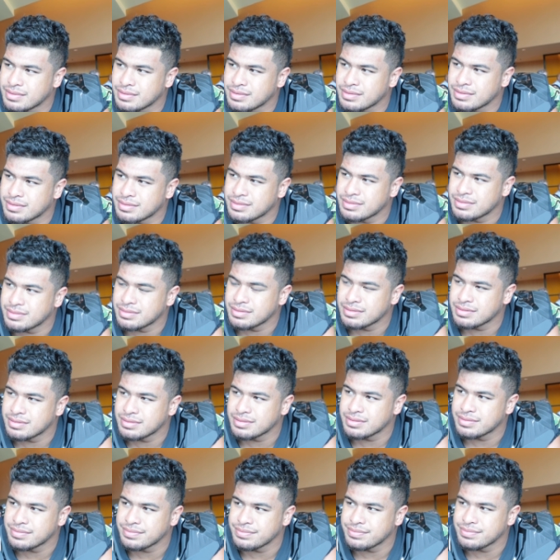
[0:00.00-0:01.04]
or just a
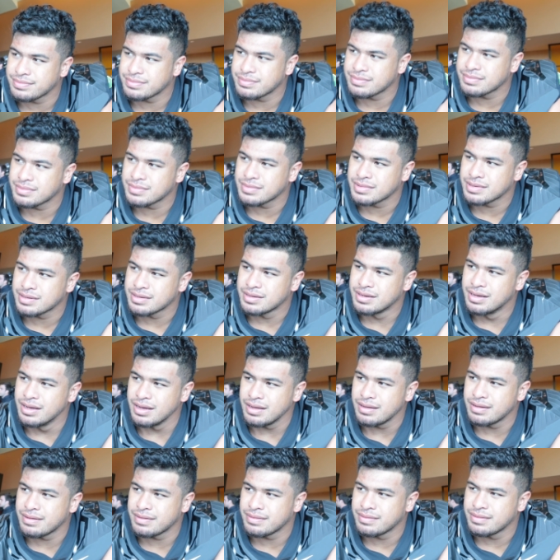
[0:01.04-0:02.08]
need to step up and,
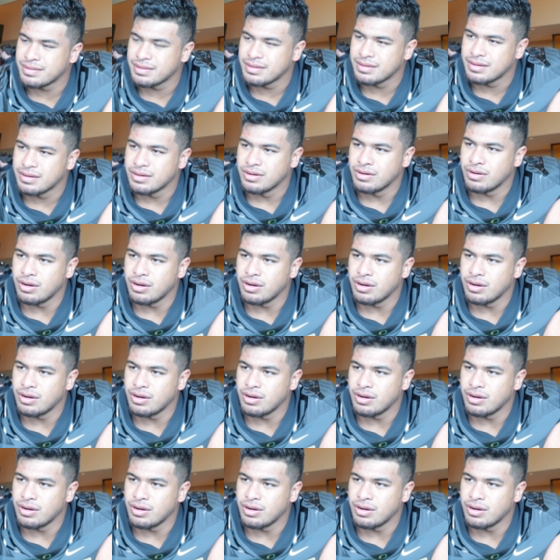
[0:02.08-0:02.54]
and be a player?